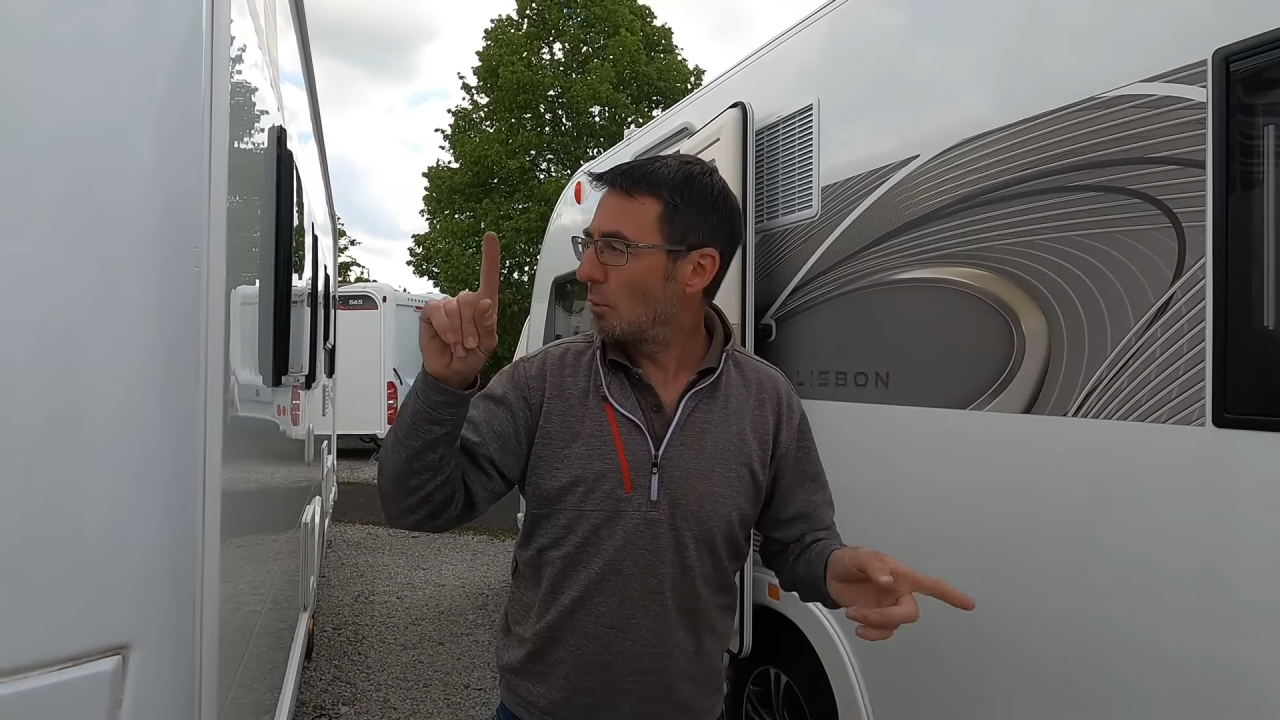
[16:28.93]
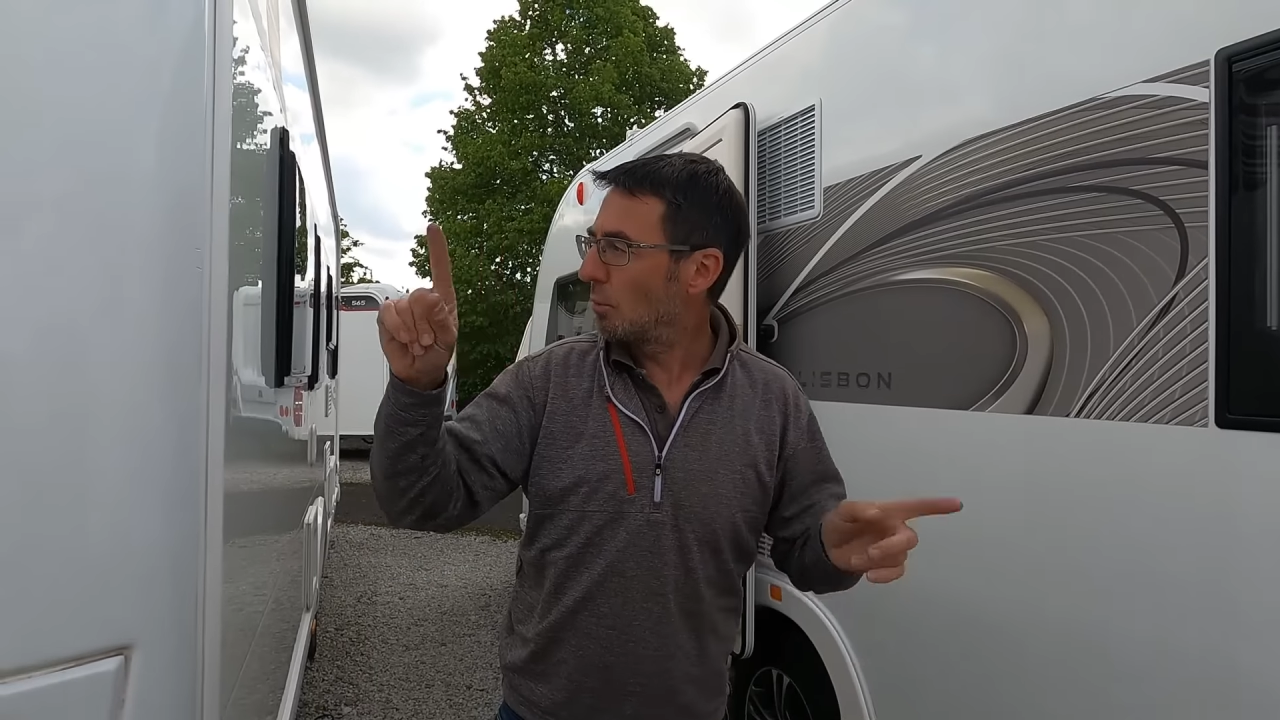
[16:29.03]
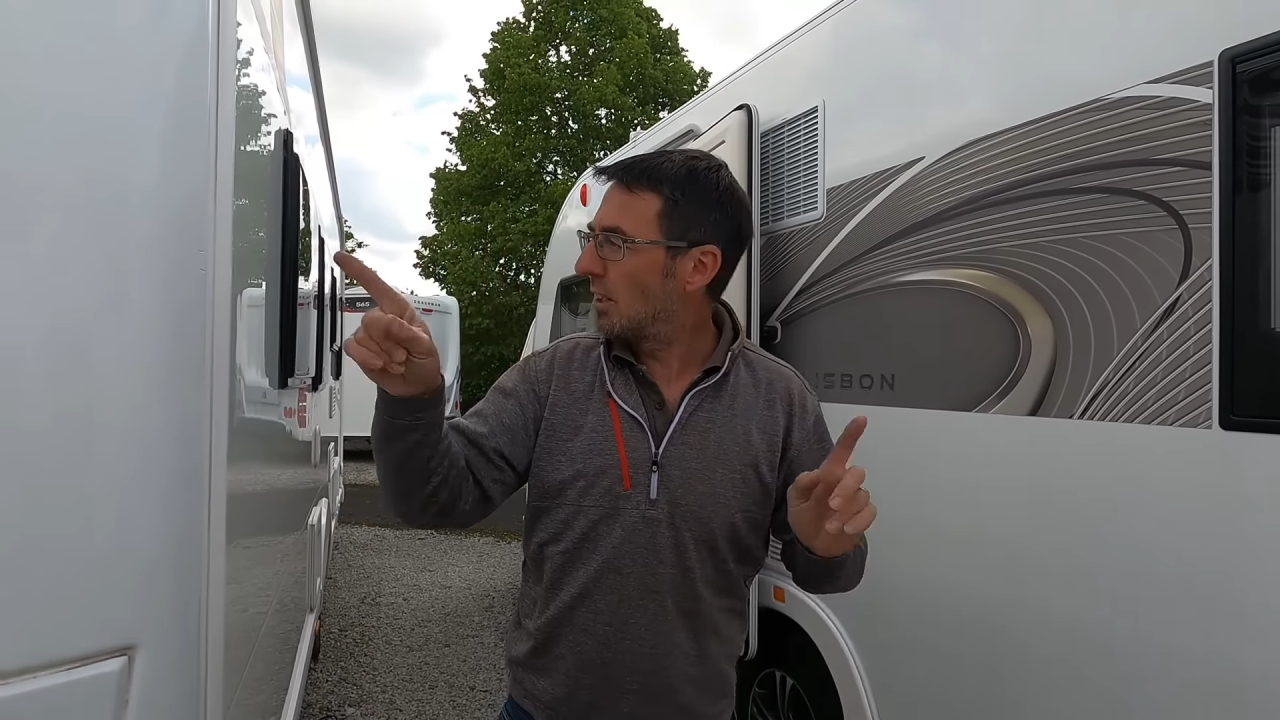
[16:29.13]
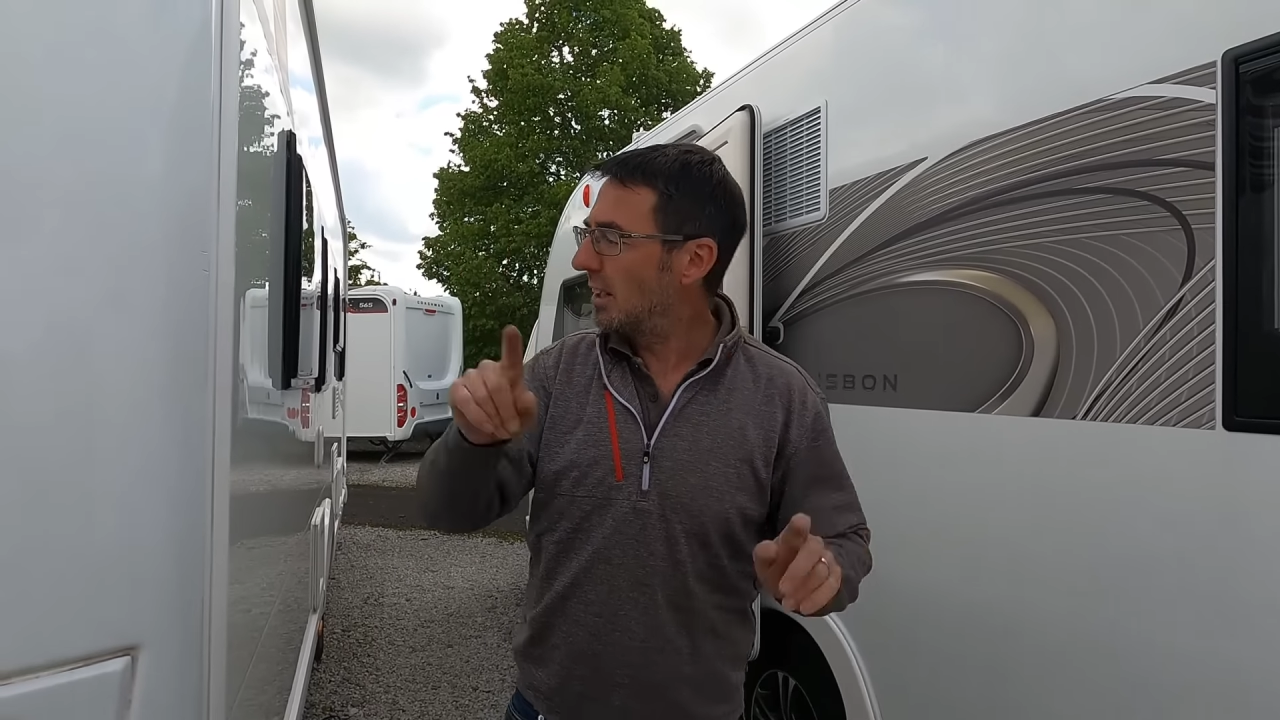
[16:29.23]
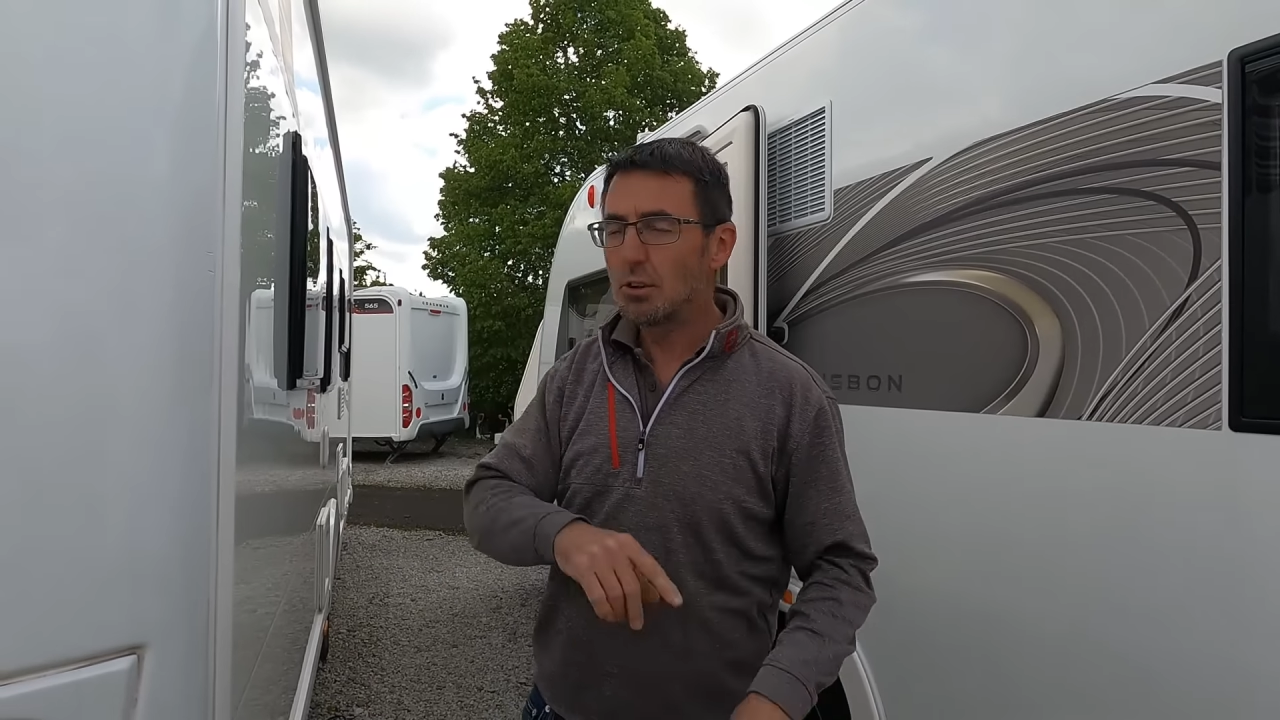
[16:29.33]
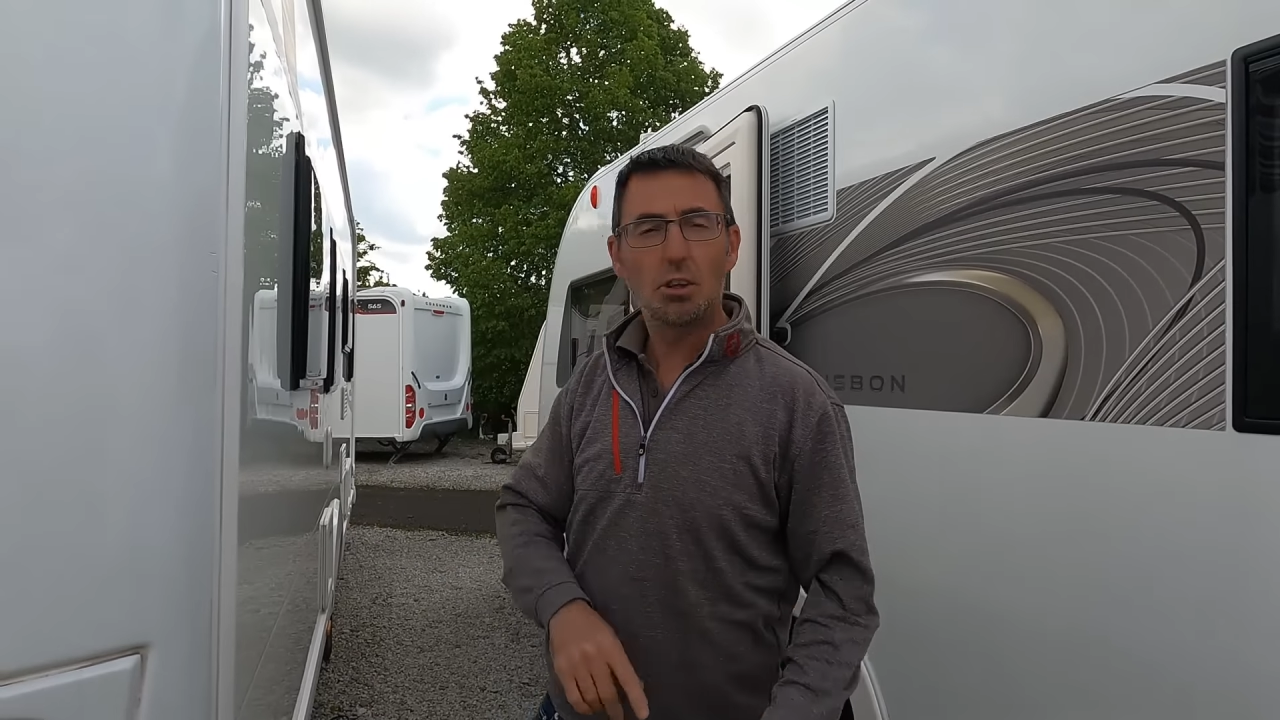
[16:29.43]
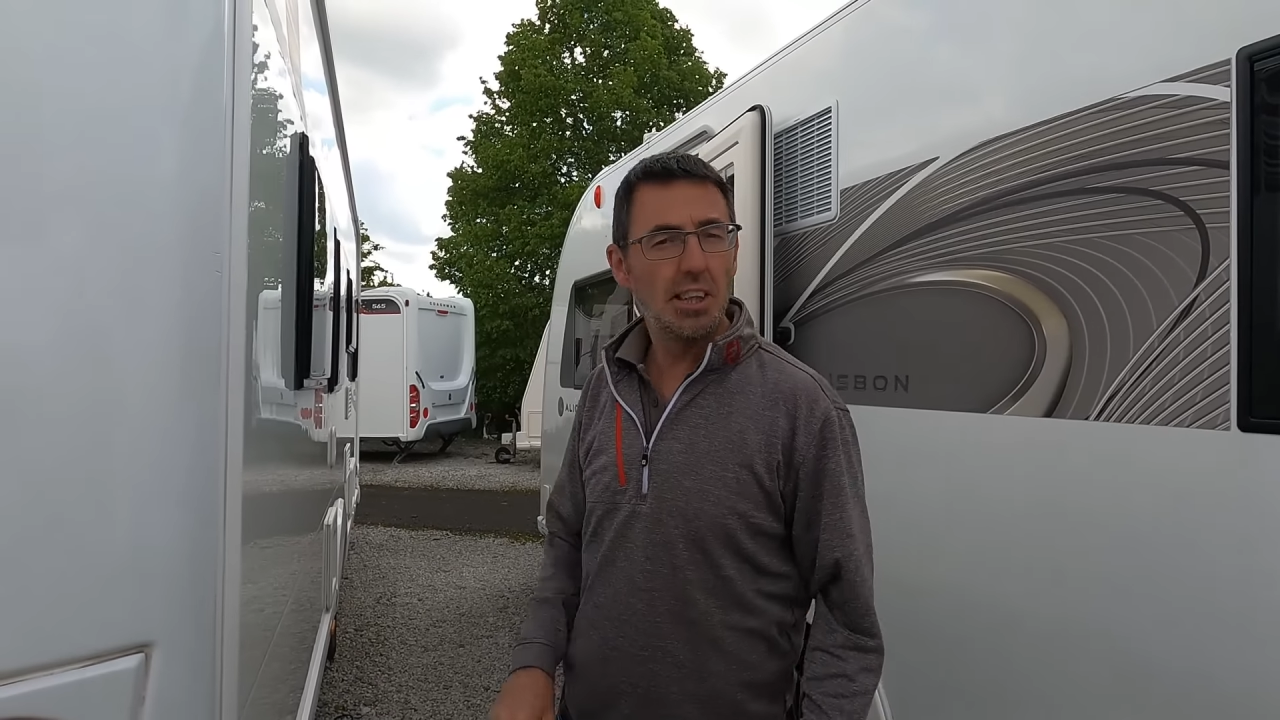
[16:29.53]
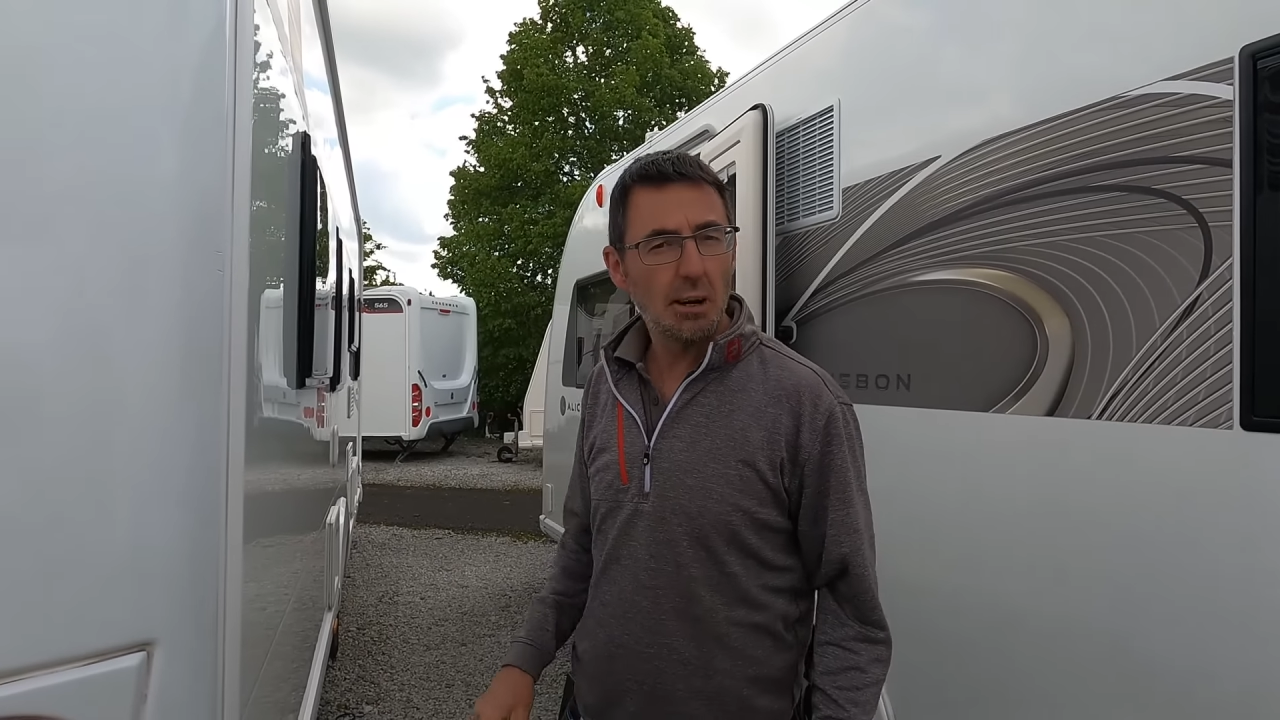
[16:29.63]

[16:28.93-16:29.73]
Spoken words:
We didn't look in